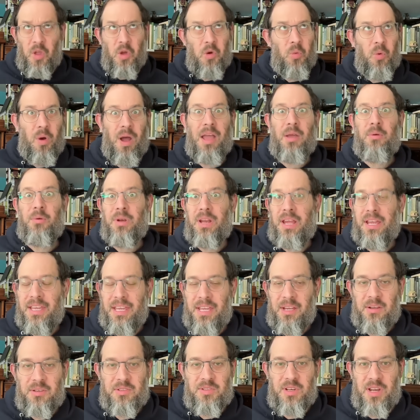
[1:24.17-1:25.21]
Why would I
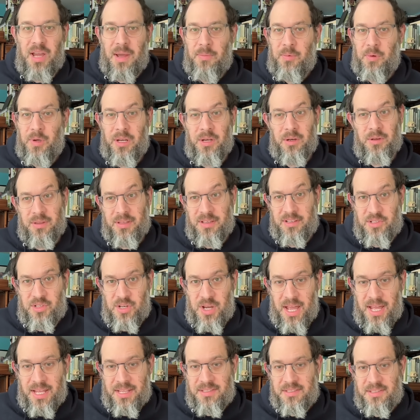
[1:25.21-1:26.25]
care as an operator that
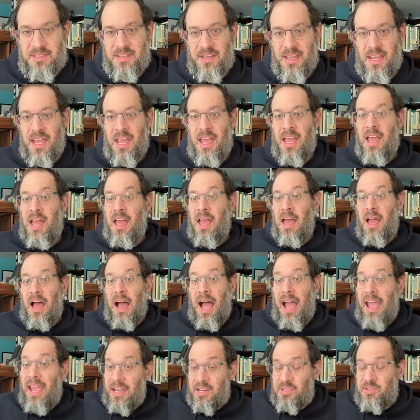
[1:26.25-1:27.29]
chats?
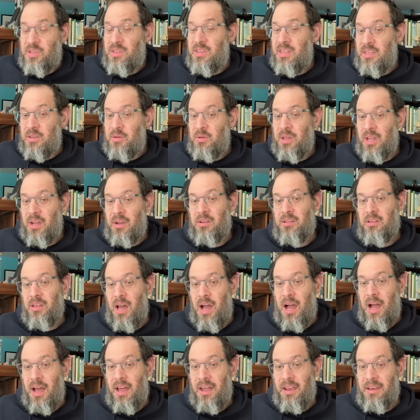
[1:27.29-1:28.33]
I actually think you care a
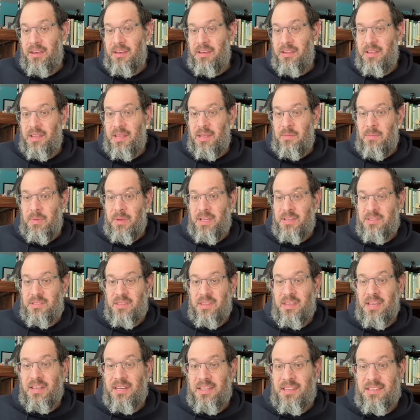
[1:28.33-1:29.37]
lot because at
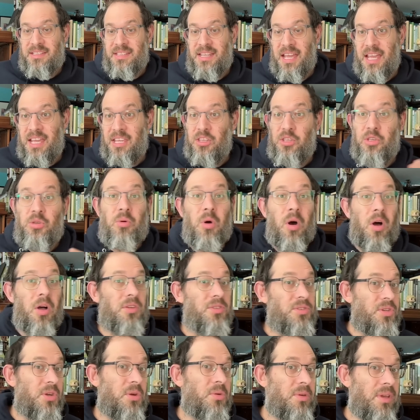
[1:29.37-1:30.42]
the end of the day, you
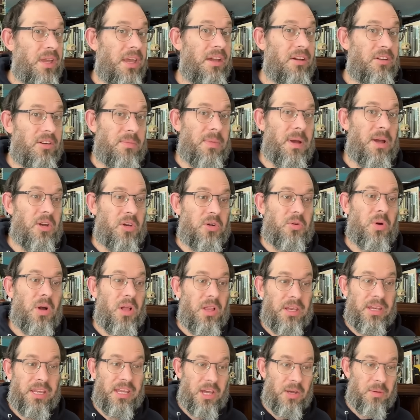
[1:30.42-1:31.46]
also care about
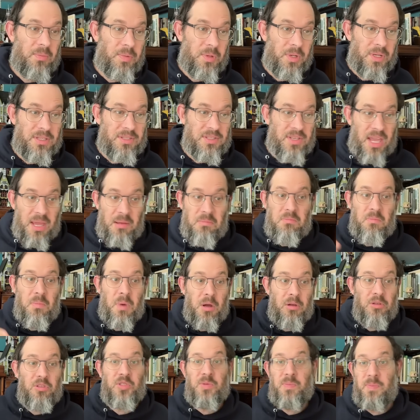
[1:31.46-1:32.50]
quality outputs. And
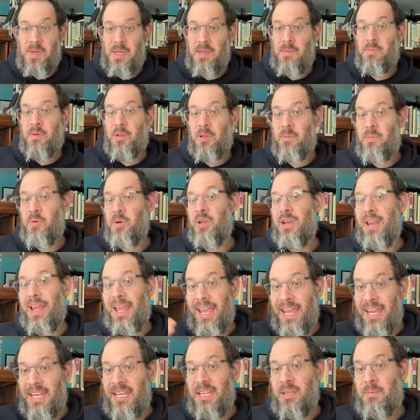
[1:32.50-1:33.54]
most people put
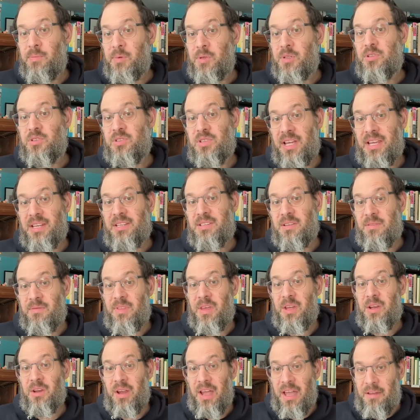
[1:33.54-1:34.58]
80% of
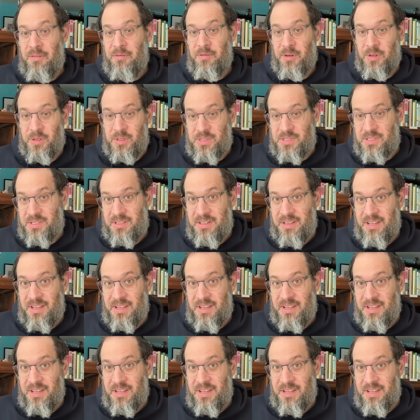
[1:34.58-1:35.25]
their effort